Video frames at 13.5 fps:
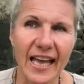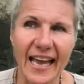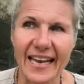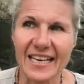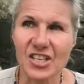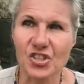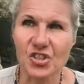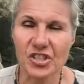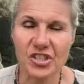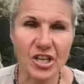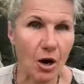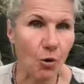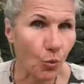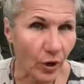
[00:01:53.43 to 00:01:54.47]
it's just
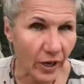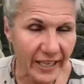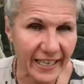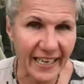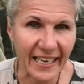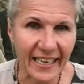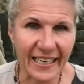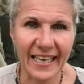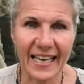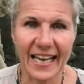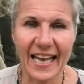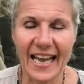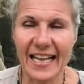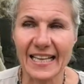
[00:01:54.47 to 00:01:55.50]
not working,
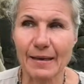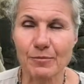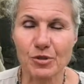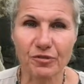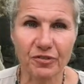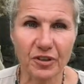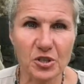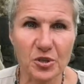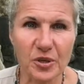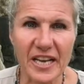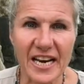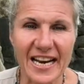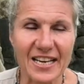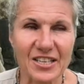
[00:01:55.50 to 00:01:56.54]
and I'm so frustrated.